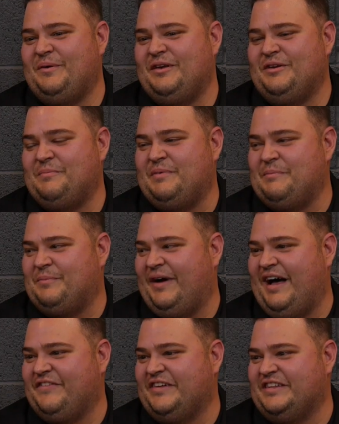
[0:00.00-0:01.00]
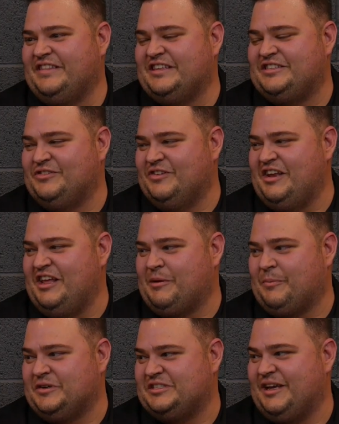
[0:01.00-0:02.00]
at BYU, people have this
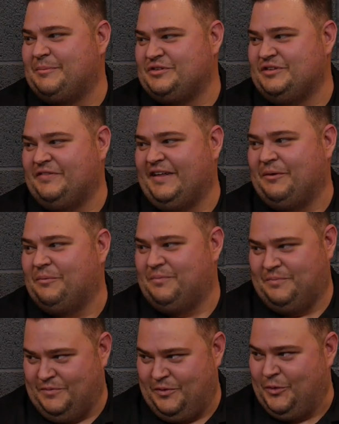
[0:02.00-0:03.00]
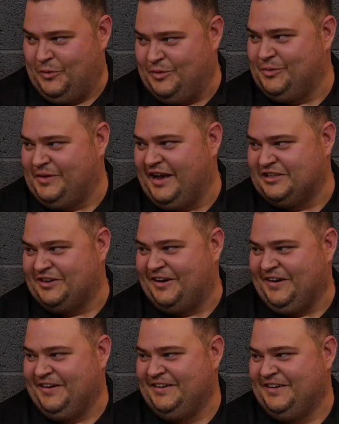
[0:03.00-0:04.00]
unique perception of like who you guys
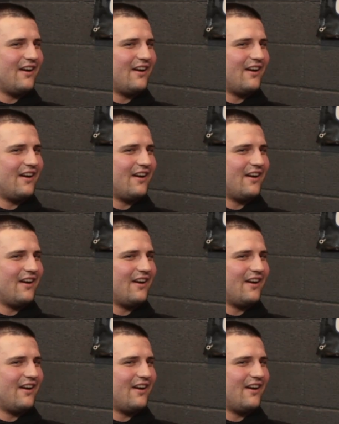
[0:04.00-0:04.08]
are?